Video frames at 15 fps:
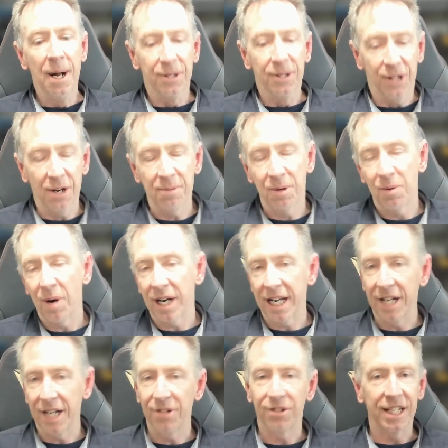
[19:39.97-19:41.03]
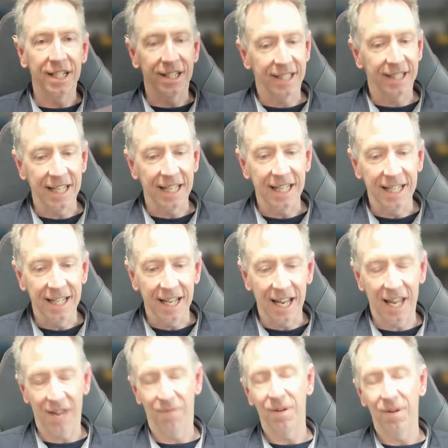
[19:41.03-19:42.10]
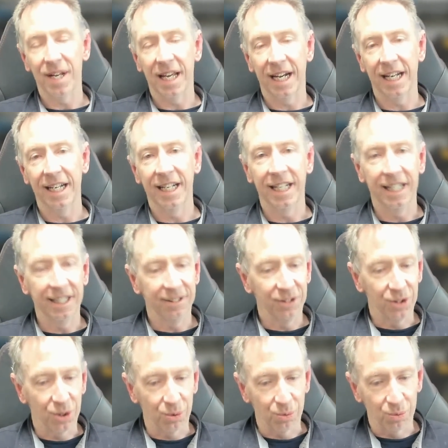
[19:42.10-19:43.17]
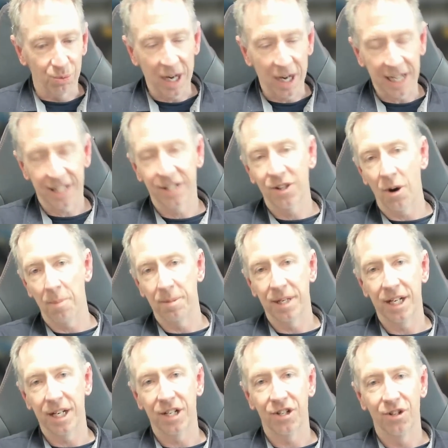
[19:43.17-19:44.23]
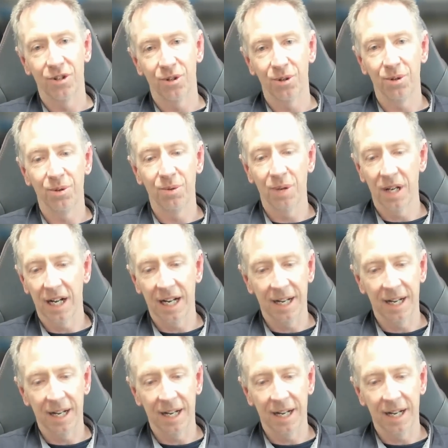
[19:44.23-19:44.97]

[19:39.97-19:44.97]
it's going to be quite interesting to see if we get any direct competition to